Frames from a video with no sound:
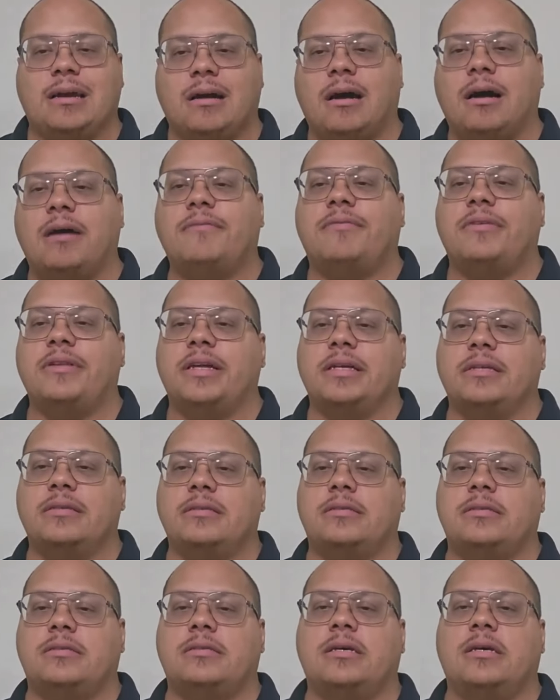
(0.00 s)
and
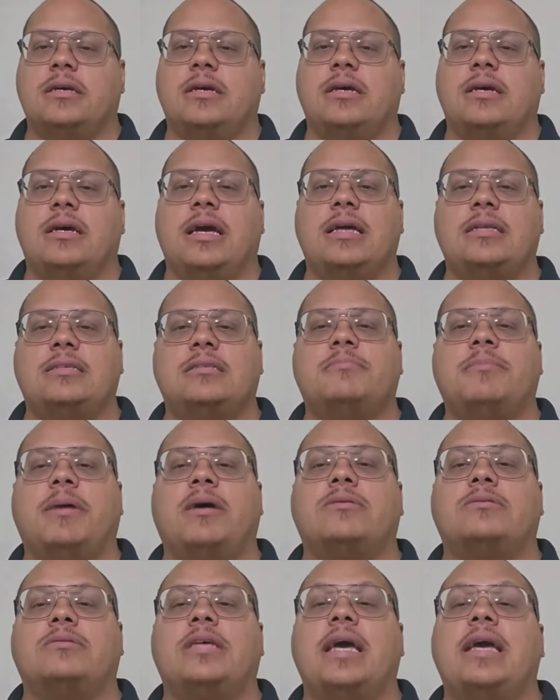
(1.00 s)
confidence. It's
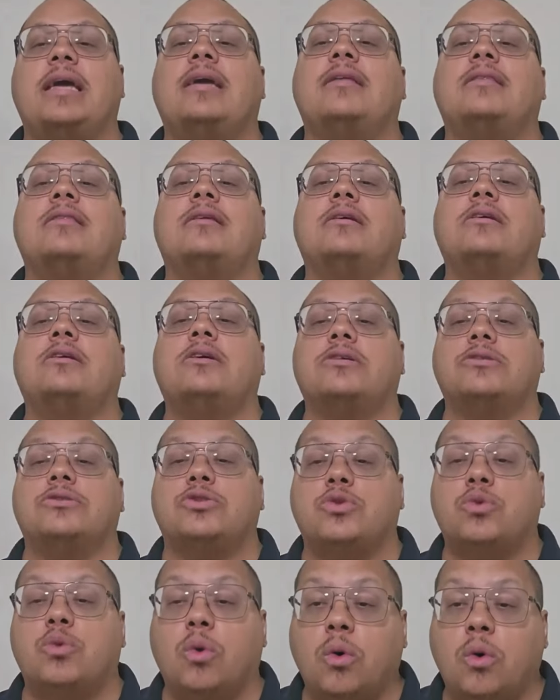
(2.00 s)
about taking
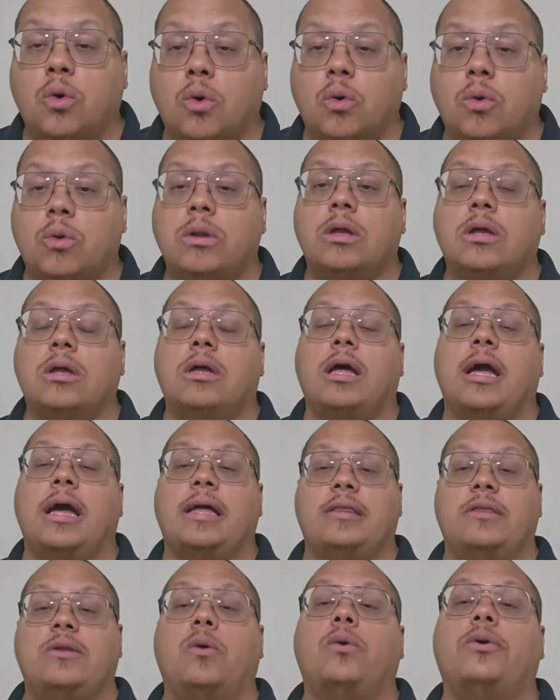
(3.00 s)
control
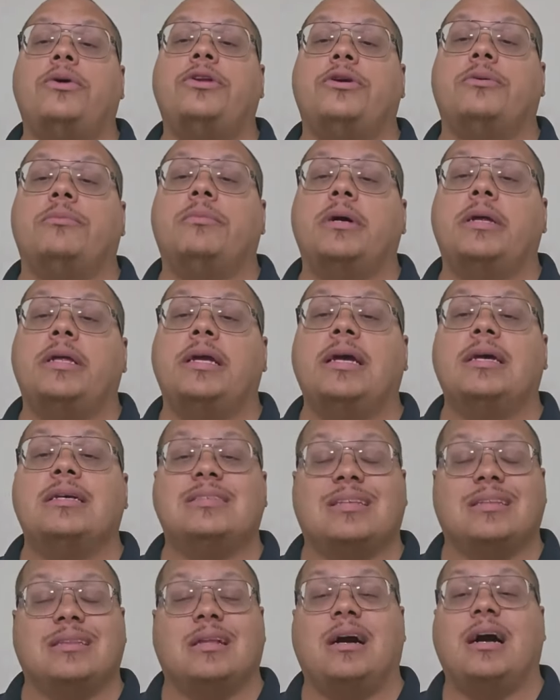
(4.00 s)
and knowing your money
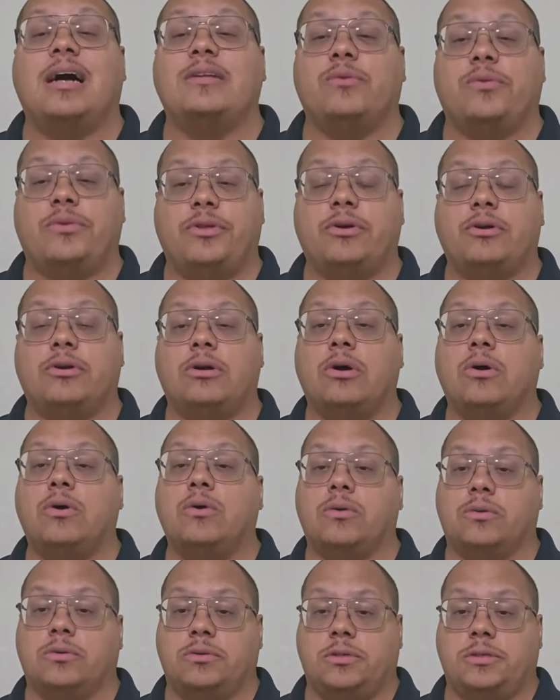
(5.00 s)
is aligned with your
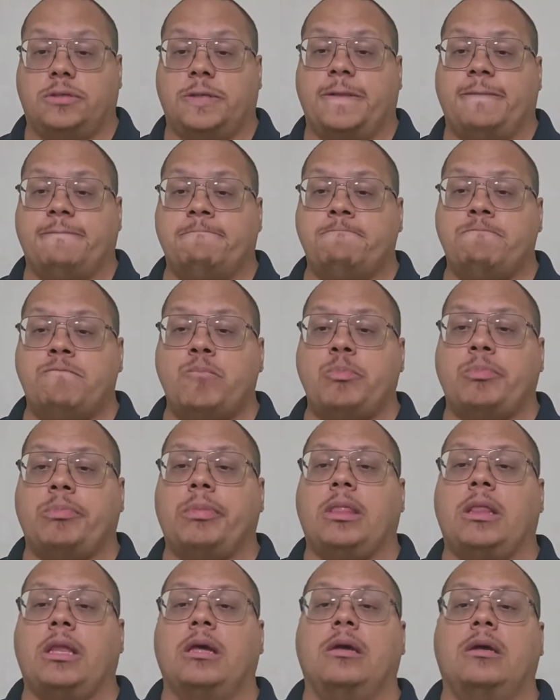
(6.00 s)
goals.
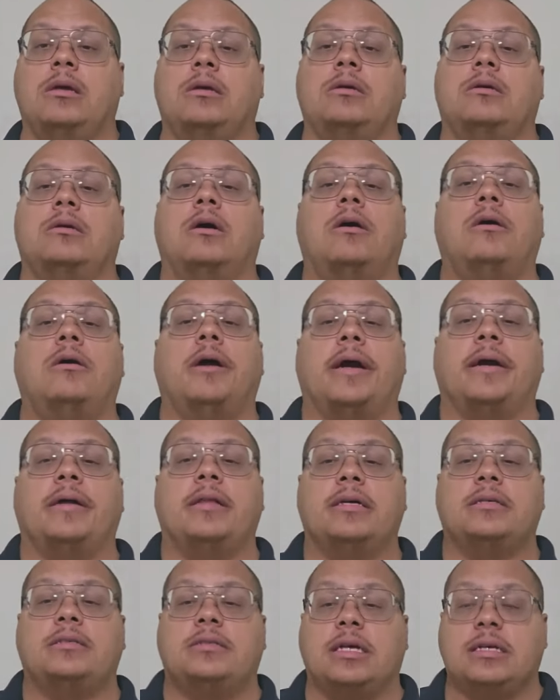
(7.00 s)
All right,
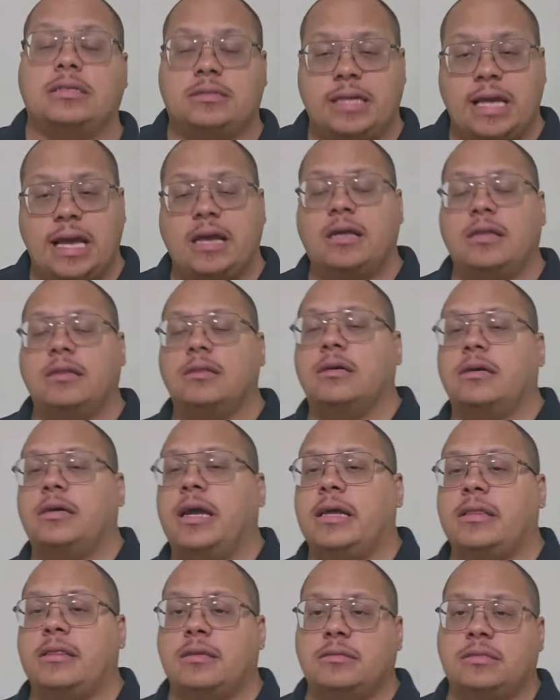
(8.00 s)
let's, let's take a
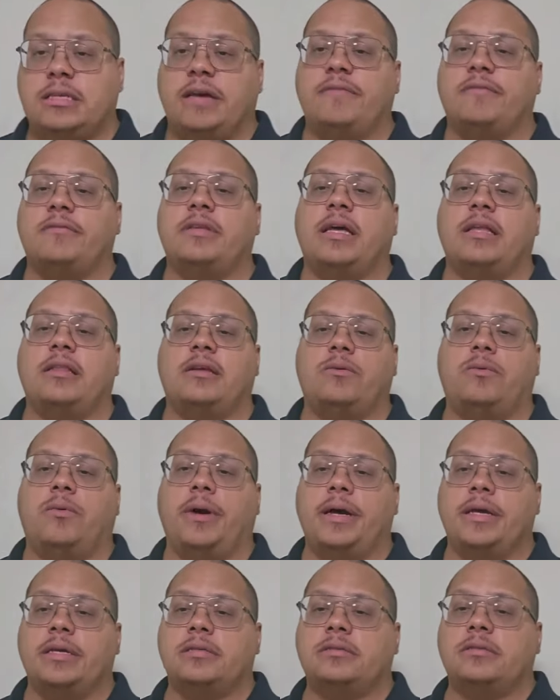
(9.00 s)
look at the seven deadly
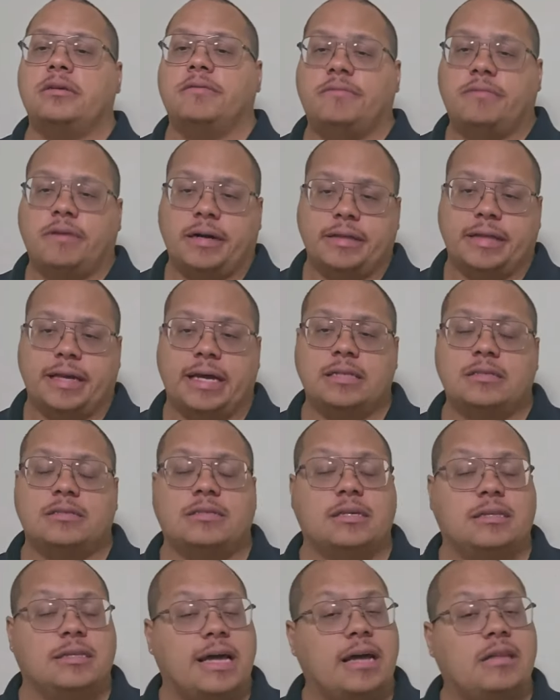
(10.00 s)
wastes of
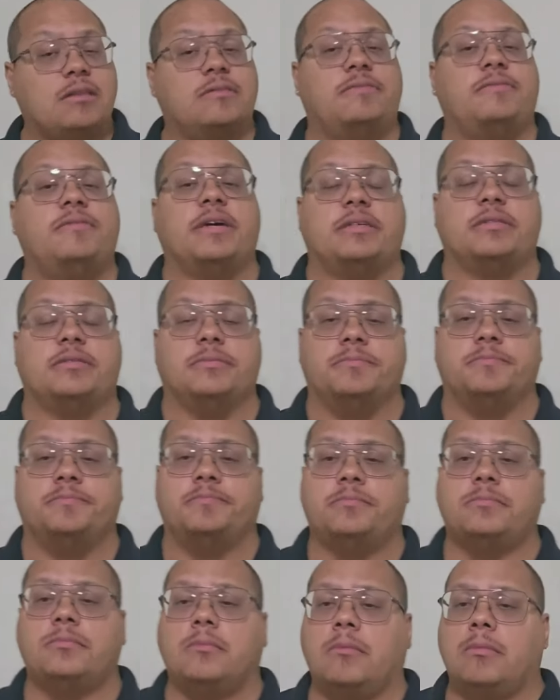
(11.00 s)
finance and how to fix them.
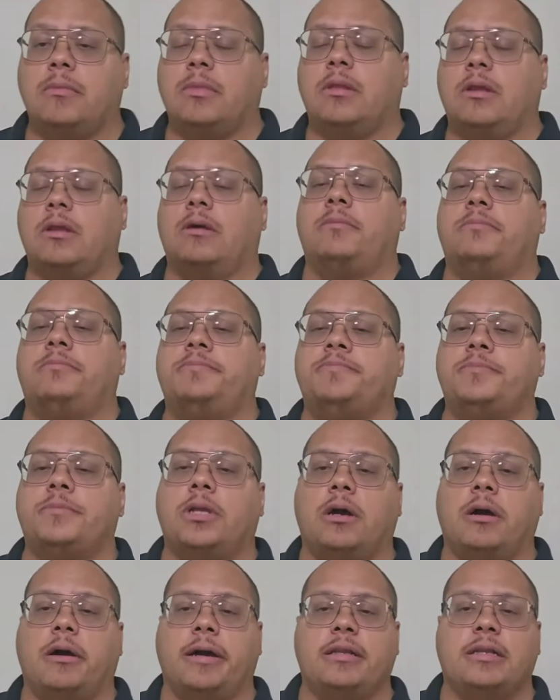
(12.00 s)

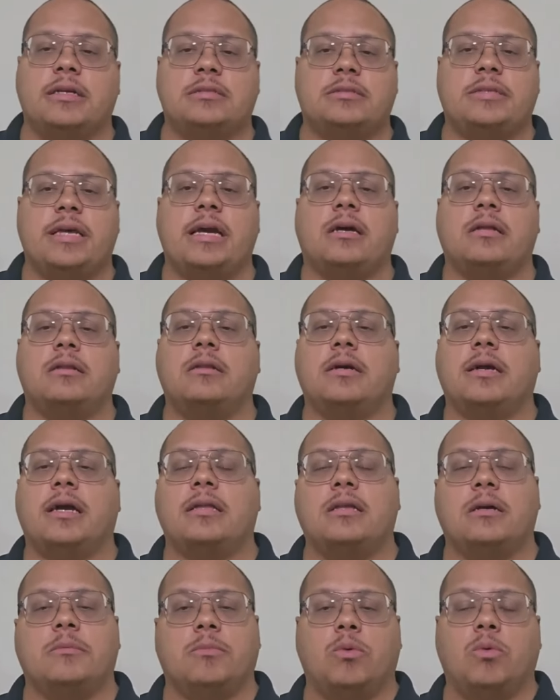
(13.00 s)
All right, let's take a look
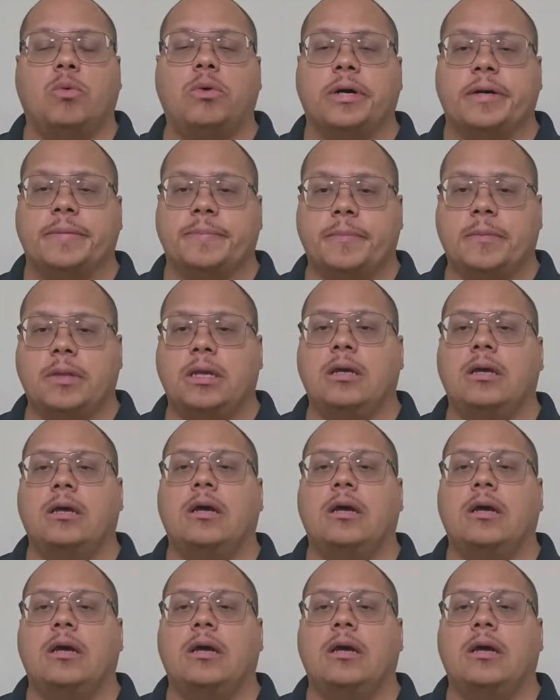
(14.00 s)
at number one.